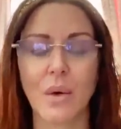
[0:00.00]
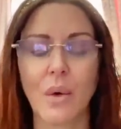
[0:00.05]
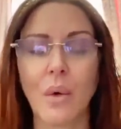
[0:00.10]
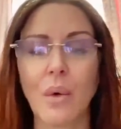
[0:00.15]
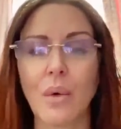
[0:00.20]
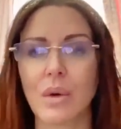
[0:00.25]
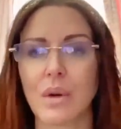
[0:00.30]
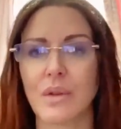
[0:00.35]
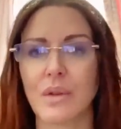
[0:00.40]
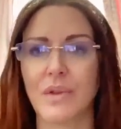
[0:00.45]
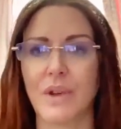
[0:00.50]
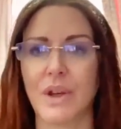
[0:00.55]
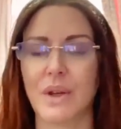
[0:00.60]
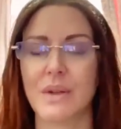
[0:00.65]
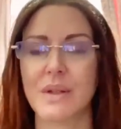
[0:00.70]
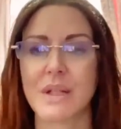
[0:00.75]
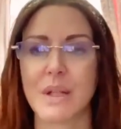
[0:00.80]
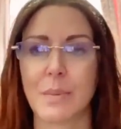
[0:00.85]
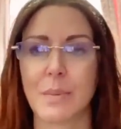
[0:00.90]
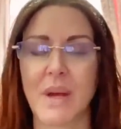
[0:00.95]
all of
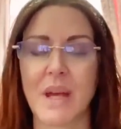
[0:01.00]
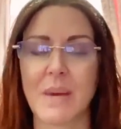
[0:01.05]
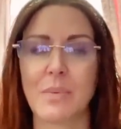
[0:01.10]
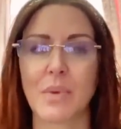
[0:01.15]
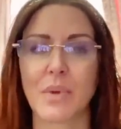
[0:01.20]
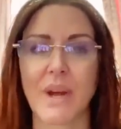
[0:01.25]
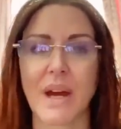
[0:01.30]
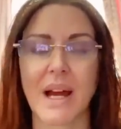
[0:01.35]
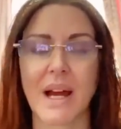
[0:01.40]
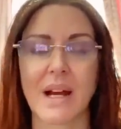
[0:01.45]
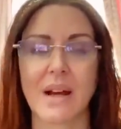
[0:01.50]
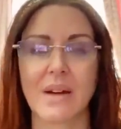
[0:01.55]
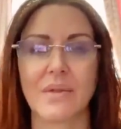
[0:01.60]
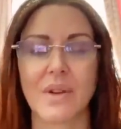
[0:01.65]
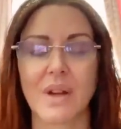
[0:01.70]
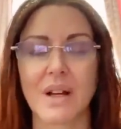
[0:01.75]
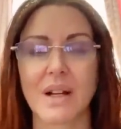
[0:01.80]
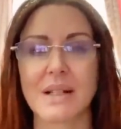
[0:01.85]
you, to the people that have, like I